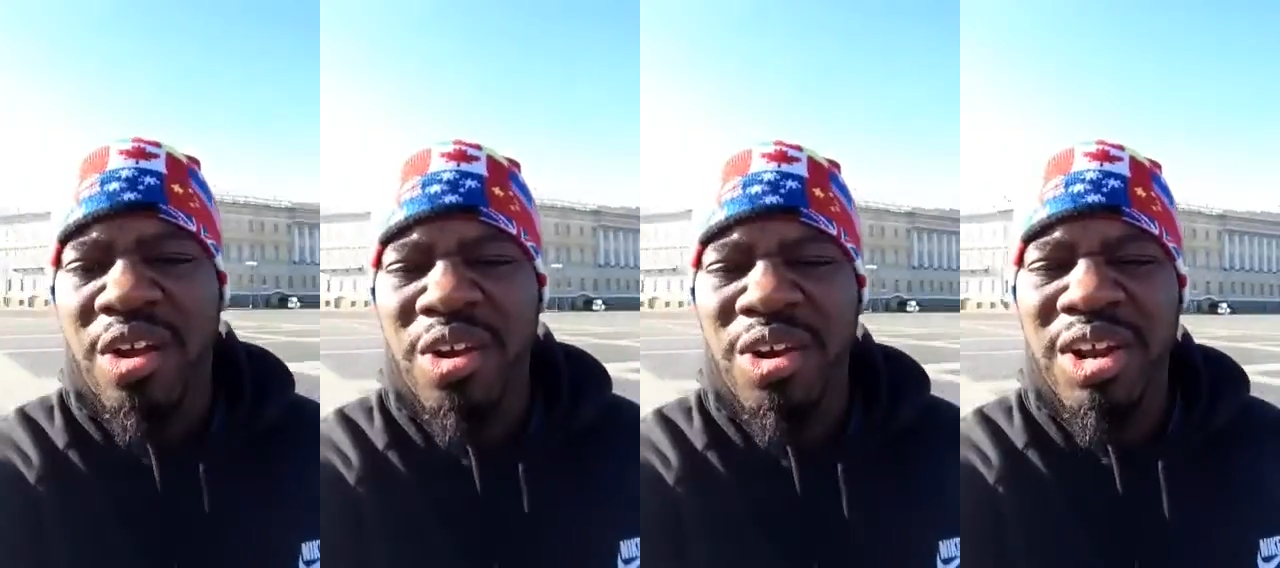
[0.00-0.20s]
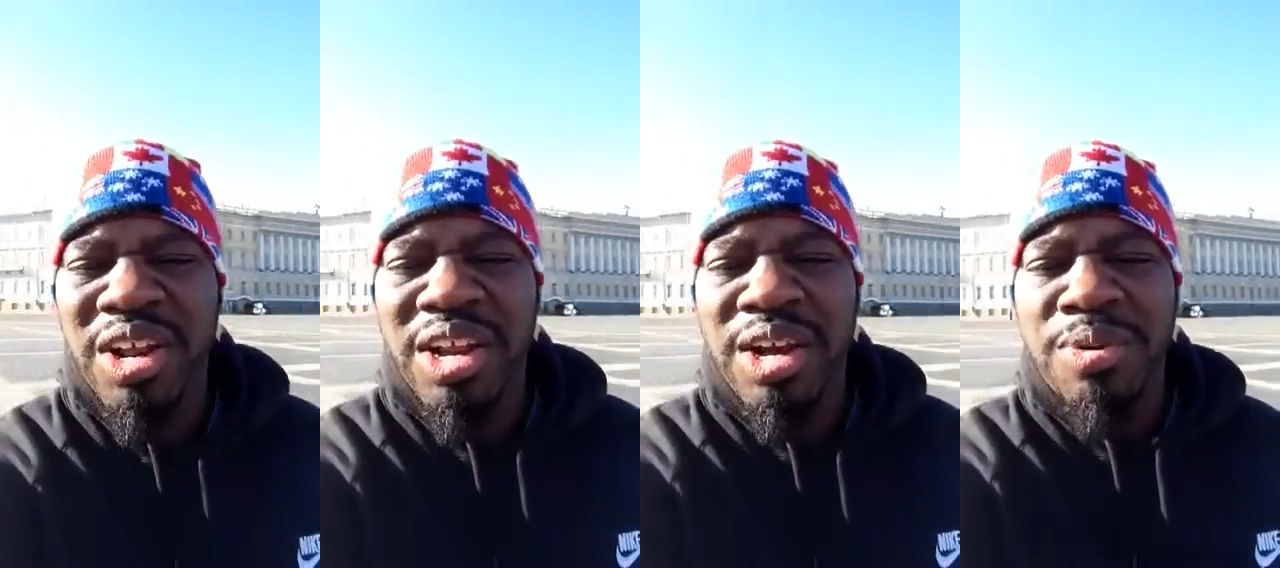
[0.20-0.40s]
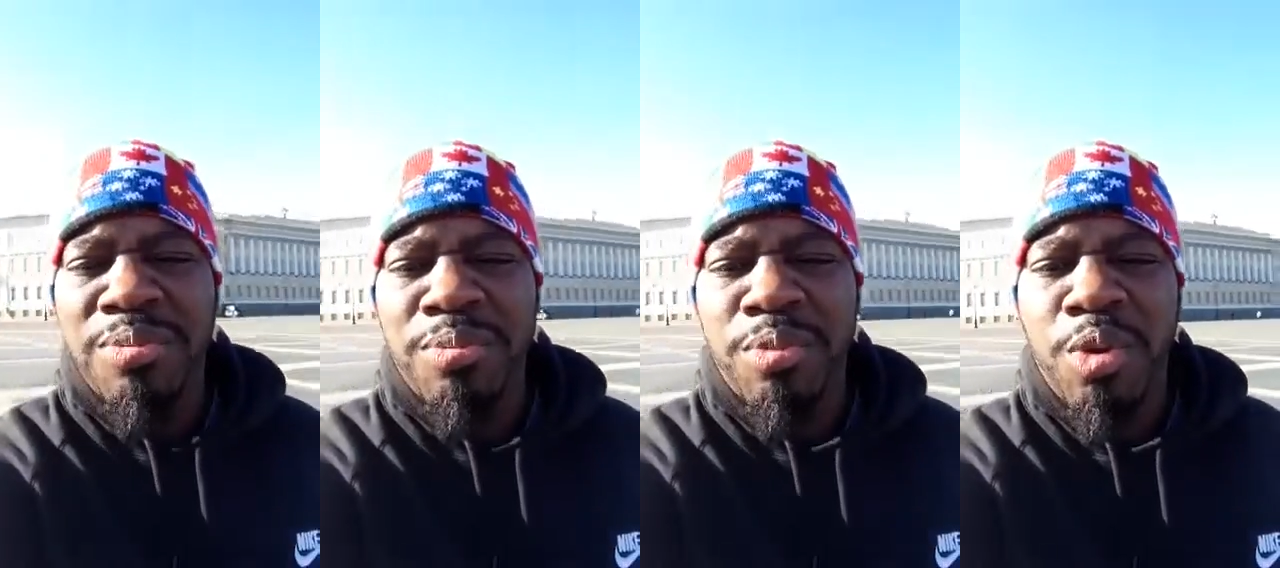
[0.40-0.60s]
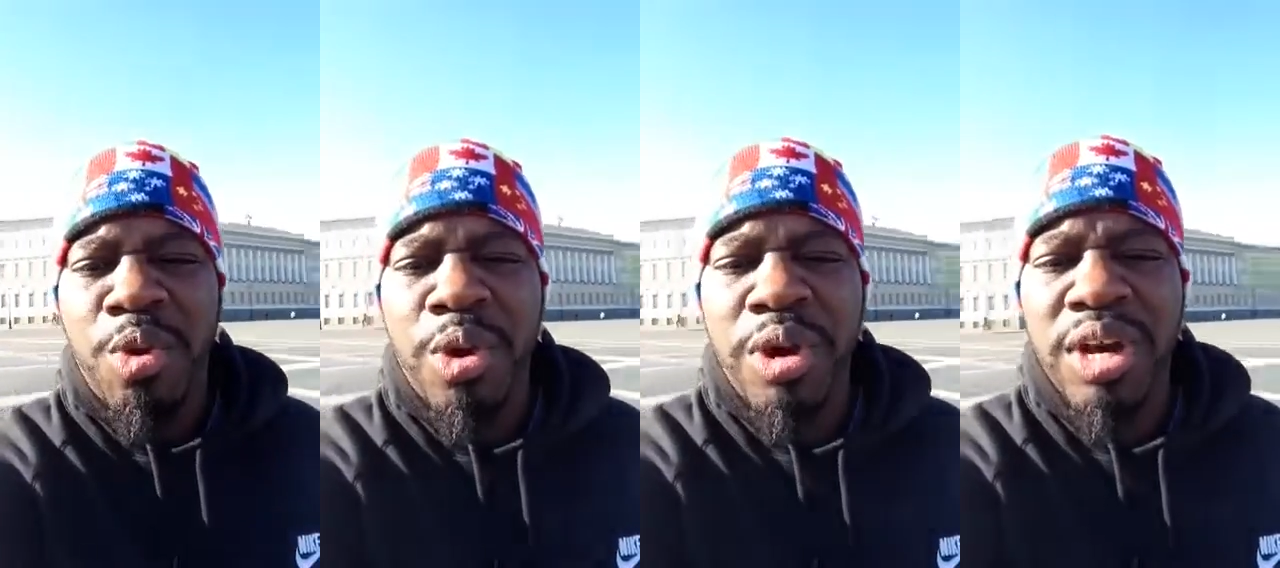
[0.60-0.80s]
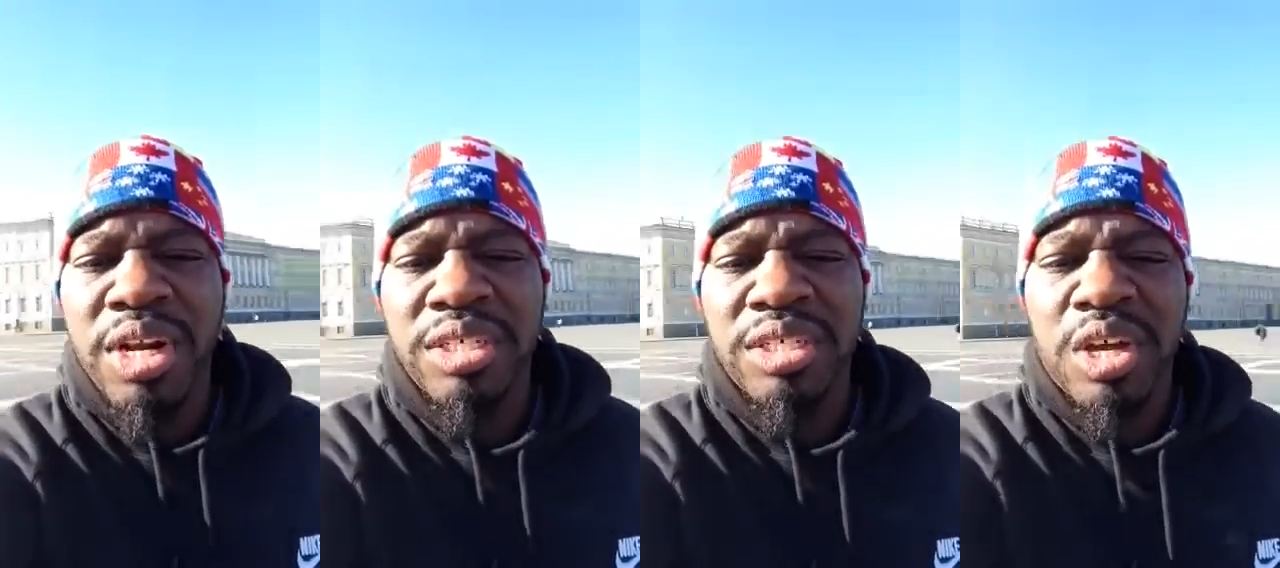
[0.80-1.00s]
early in the
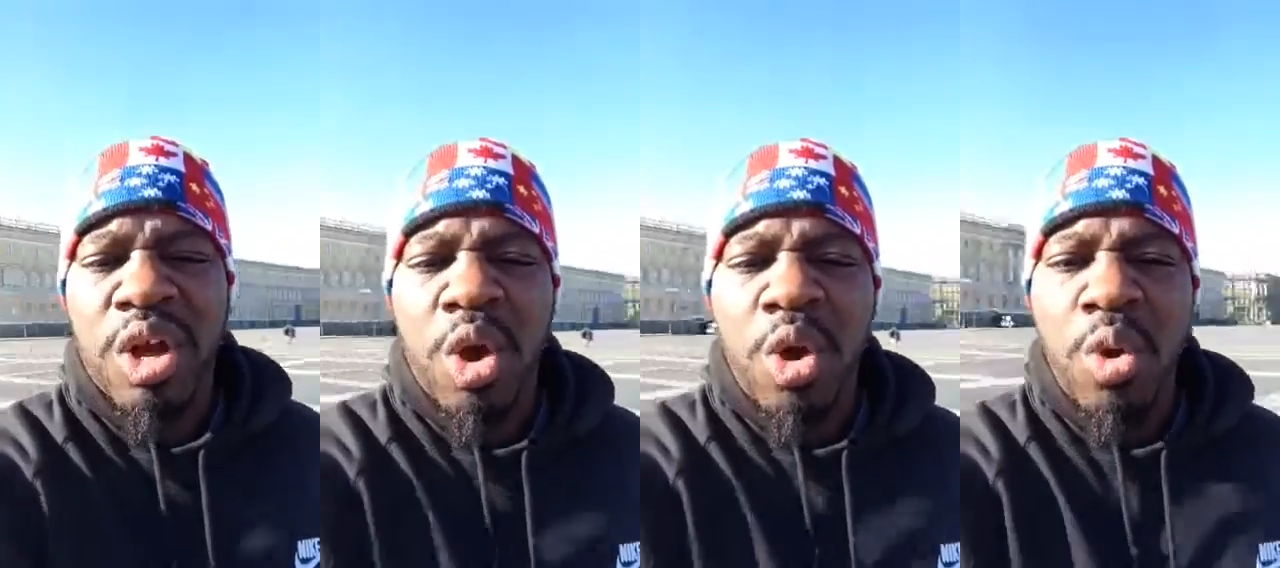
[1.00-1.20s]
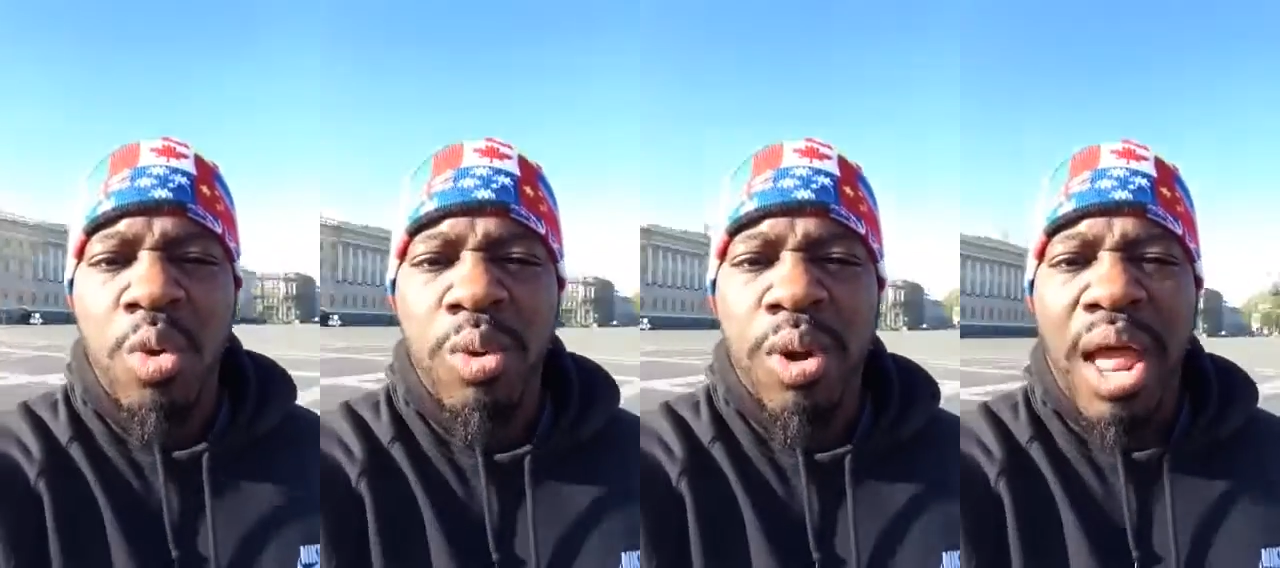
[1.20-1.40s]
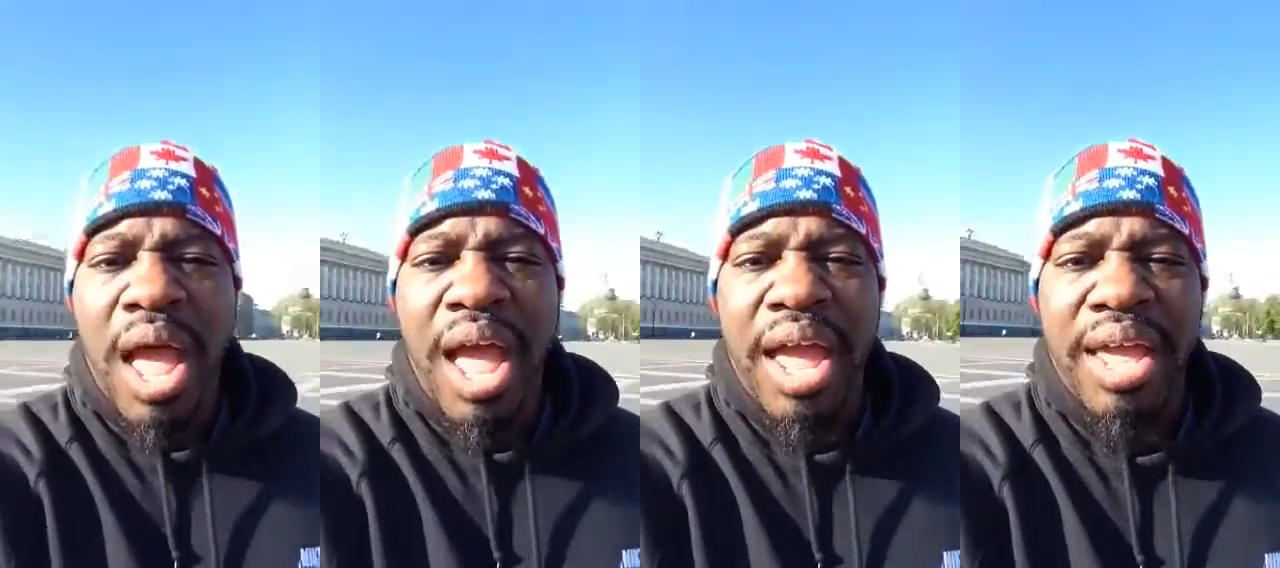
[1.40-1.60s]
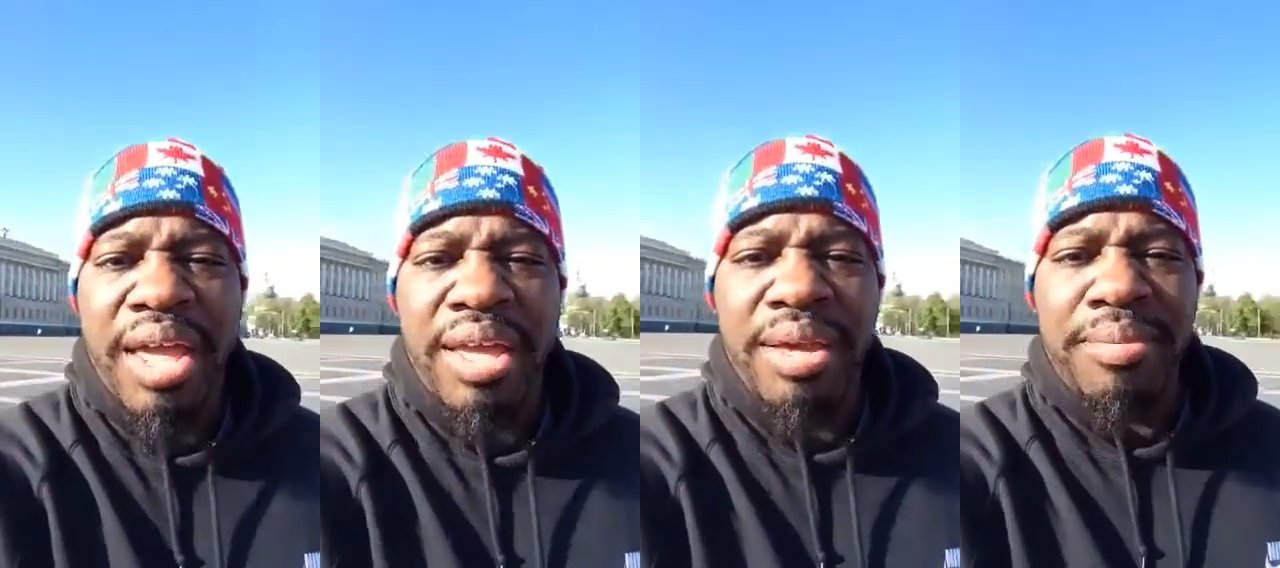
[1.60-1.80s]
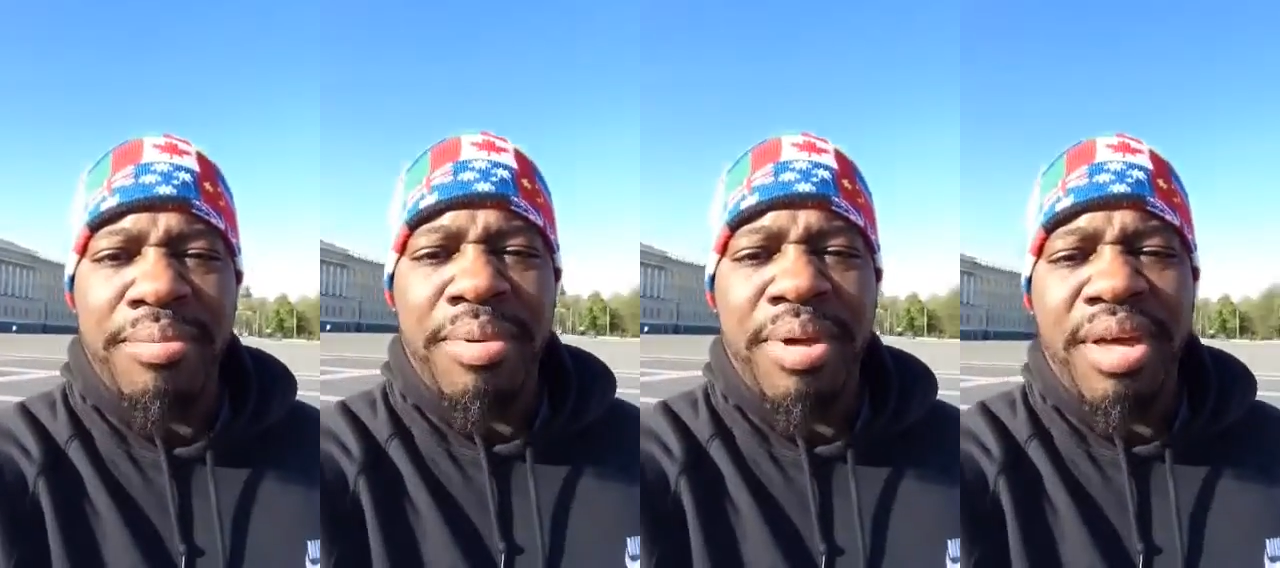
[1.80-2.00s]
morning. It's cold out
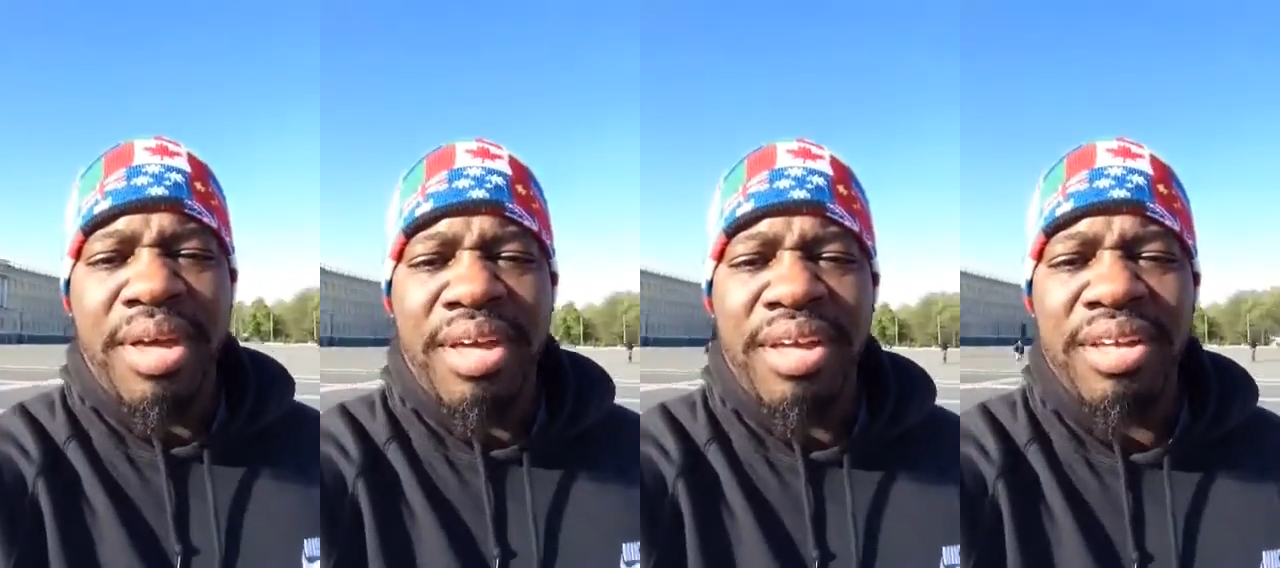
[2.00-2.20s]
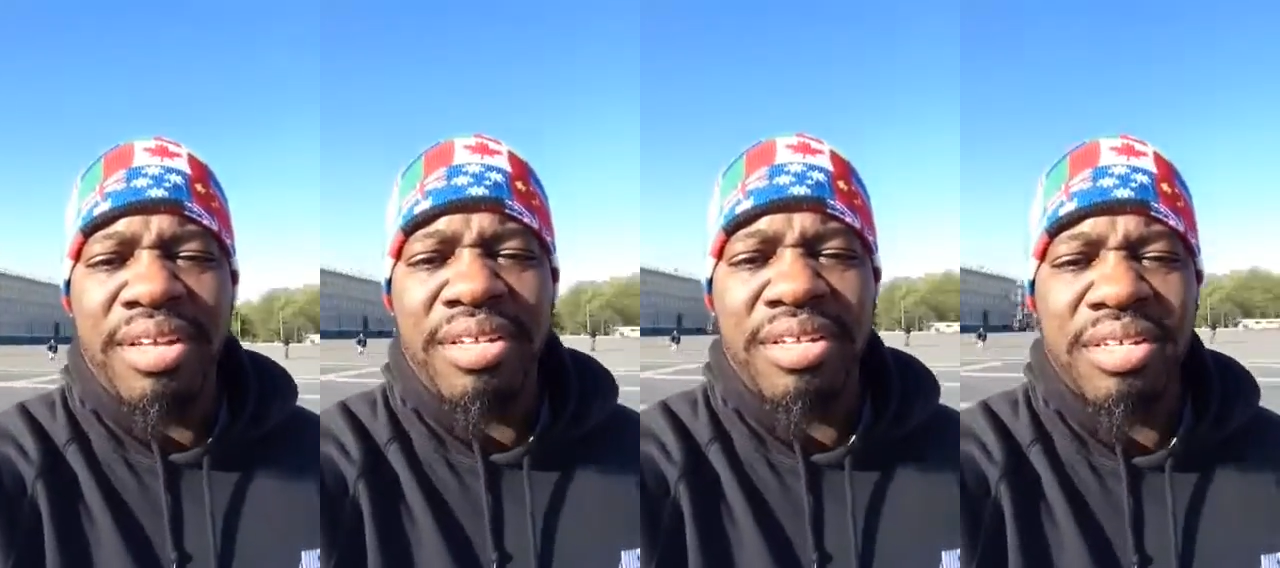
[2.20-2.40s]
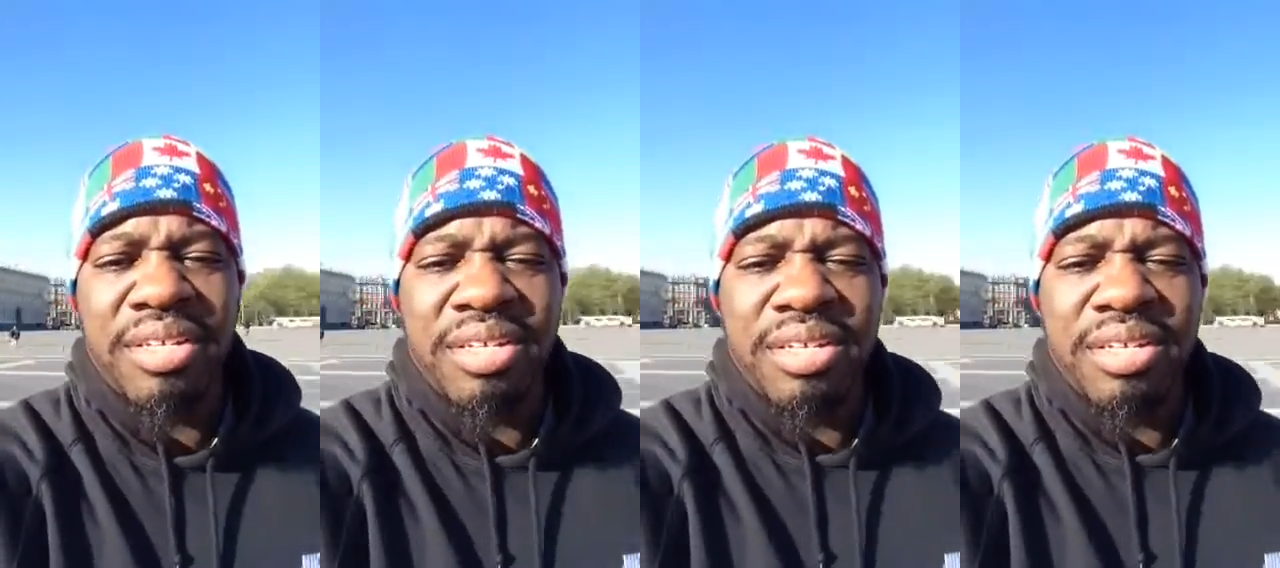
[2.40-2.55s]
here, man.